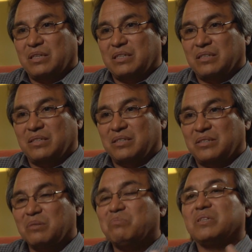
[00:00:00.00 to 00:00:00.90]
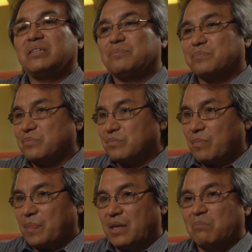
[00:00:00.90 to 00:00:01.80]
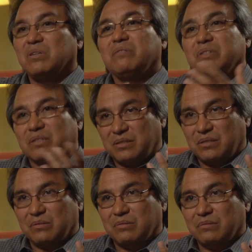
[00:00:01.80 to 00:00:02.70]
is simply oblivious to,